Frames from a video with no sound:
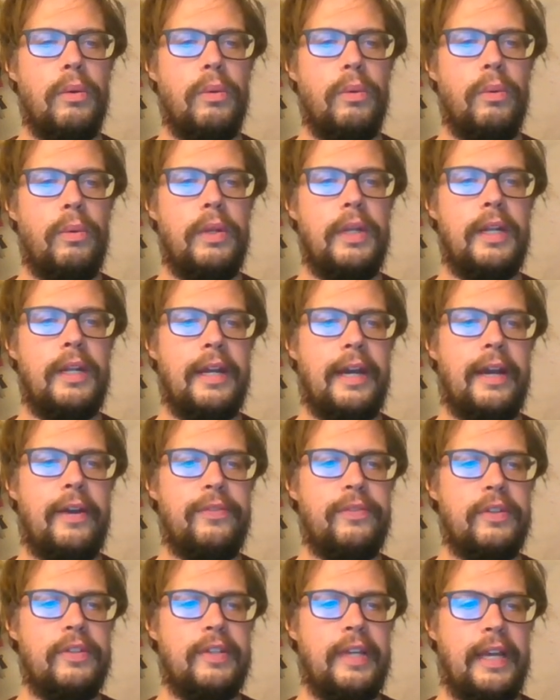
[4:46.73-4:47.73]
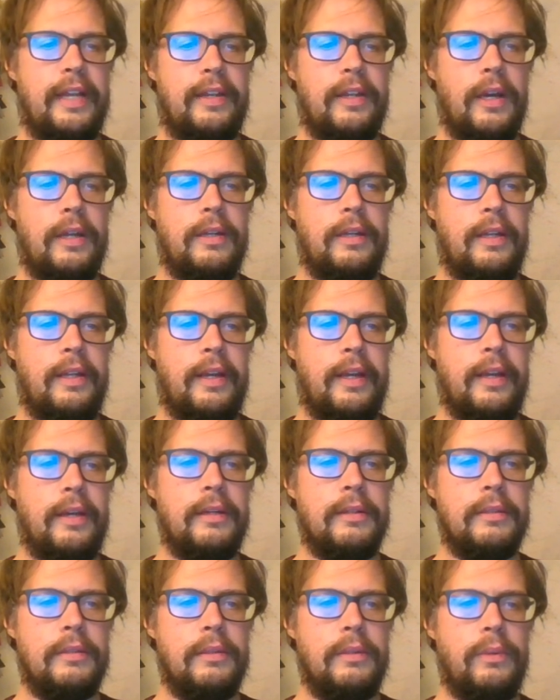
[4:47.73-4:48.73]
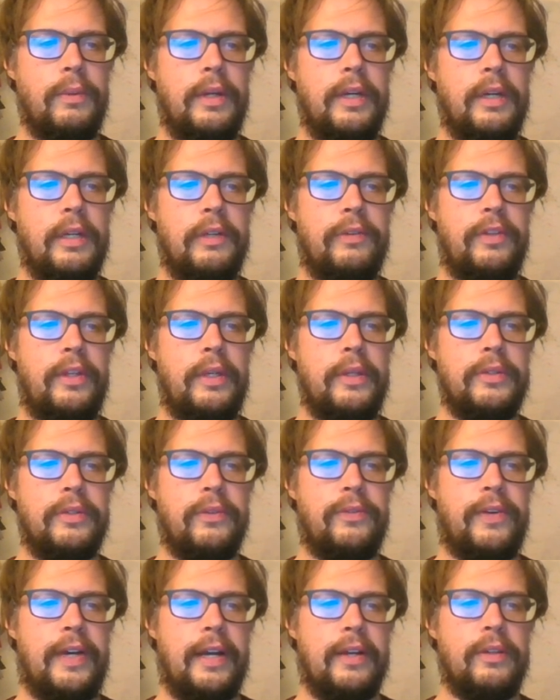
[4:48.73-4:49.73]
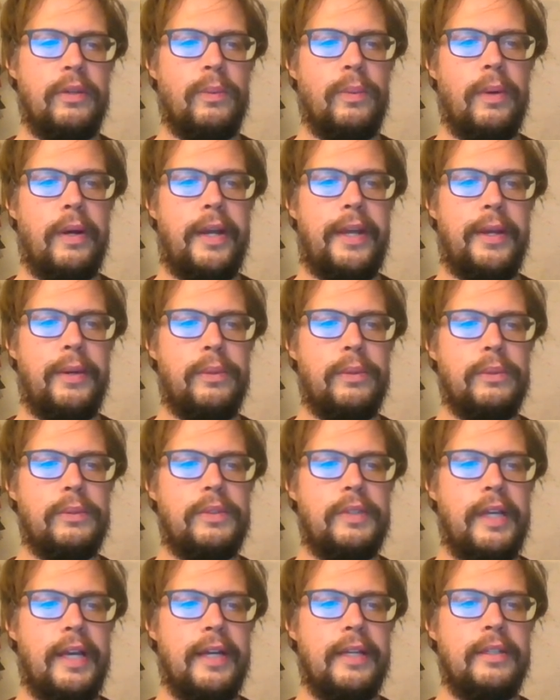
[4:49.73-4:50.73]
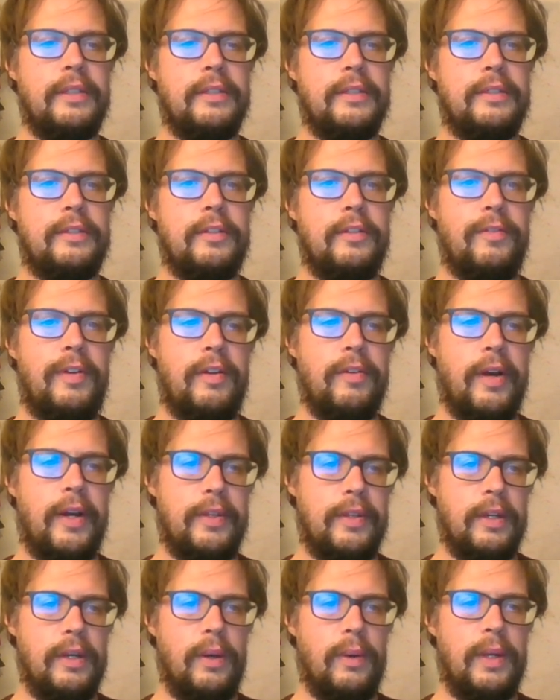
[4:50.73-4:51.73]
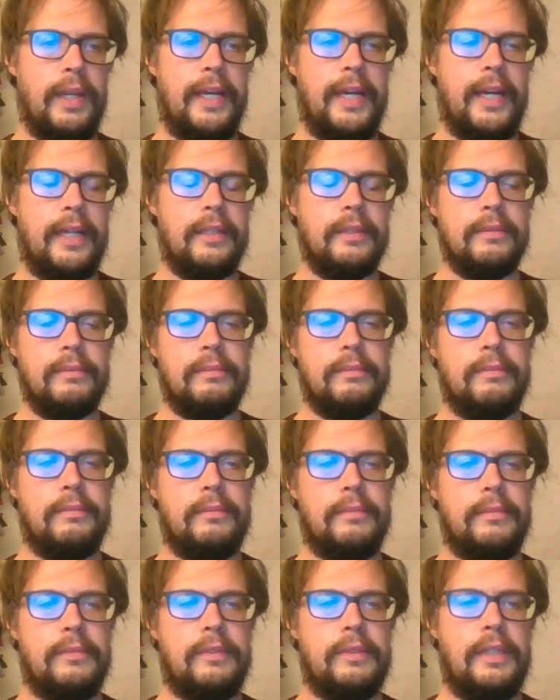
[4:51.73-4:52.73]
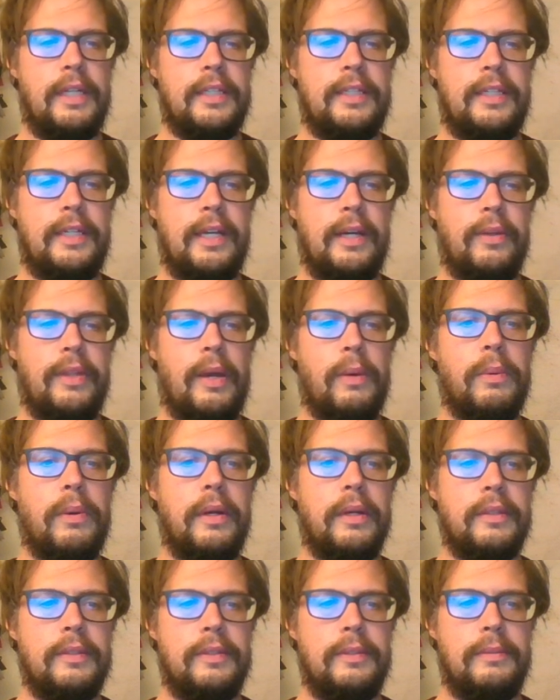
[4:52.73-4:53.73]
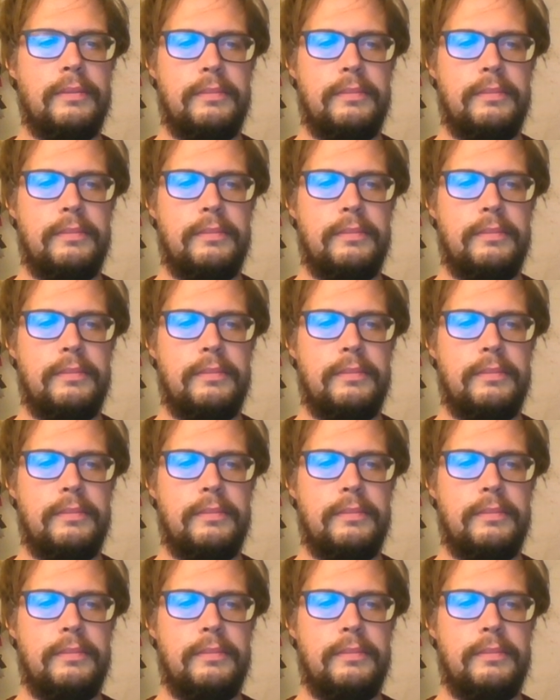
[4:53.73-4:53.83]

We didn't have to say done here. We could have used the fact that y equals z to rewrite the goal again. So let's see how that works.